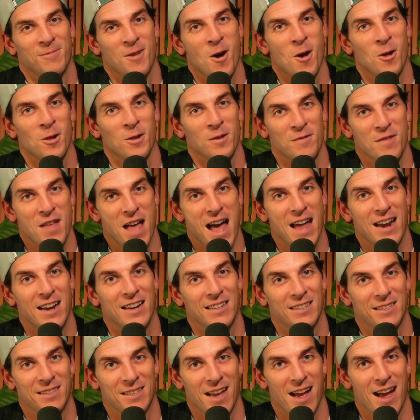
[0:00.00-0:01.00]
all of that
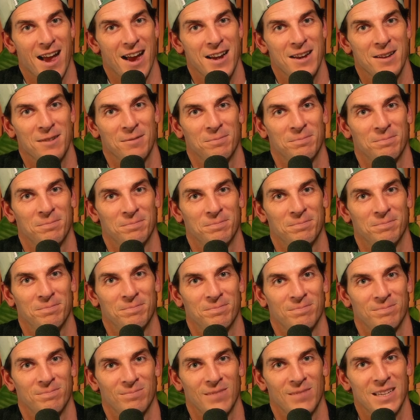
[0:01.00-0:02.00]
aside,
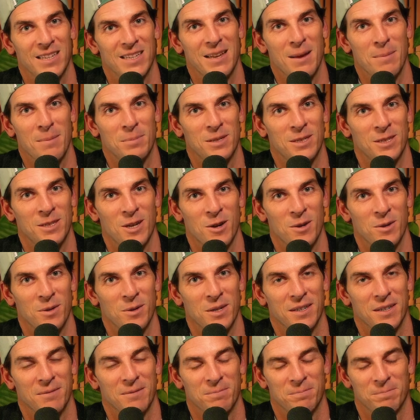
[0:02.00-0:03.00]
this
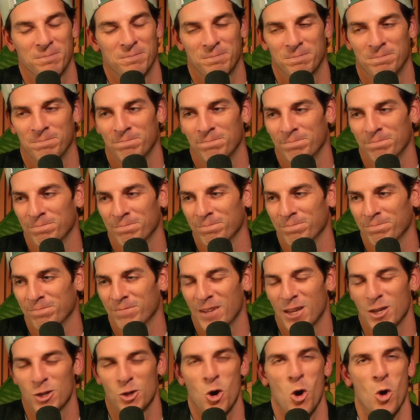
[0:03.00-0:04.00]
episode
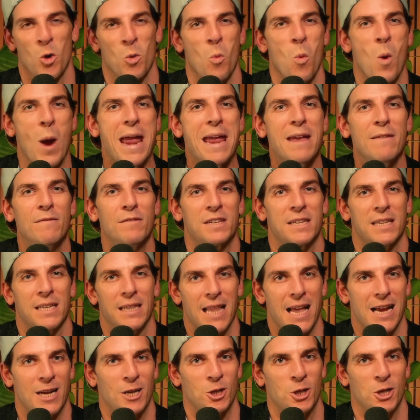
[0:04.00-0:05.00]
is called Wave
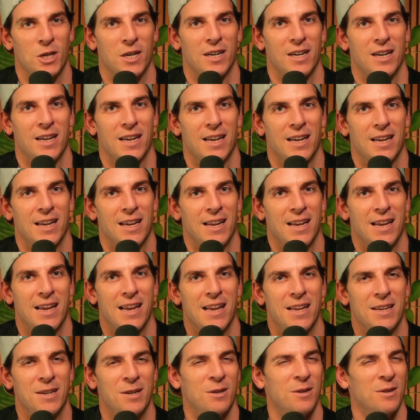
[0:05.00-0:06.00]
Selection.
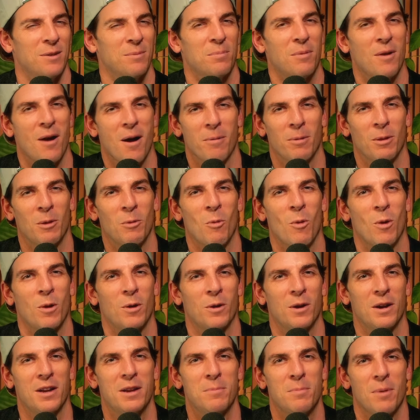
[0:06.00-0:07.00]
You're probably
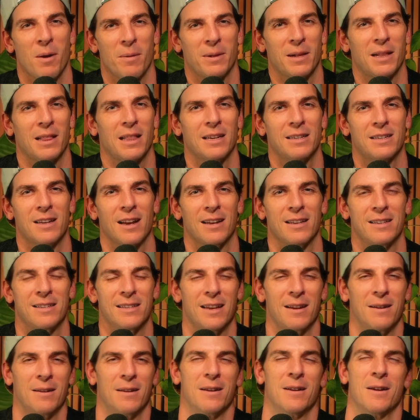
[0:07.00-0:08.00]
wondering, you probably clicked on it and
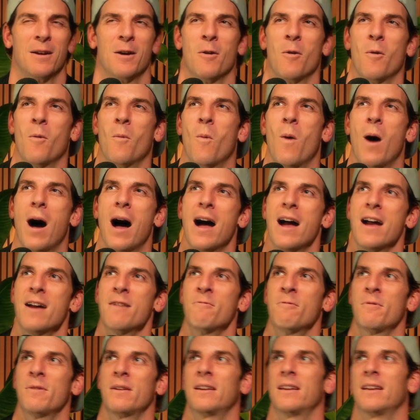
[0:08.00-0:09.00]
said, why
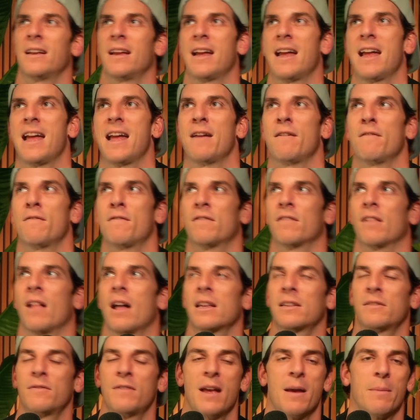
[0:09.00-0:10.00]
would a
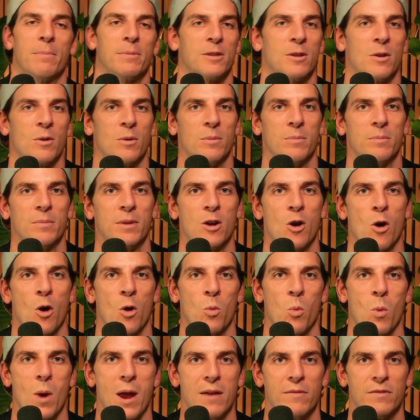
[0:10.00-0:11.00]
philosophy episode be
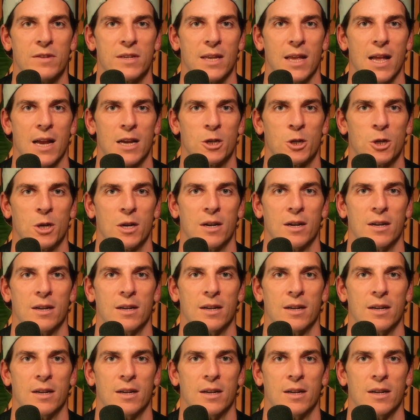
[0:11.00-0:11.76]
called Wave Selection?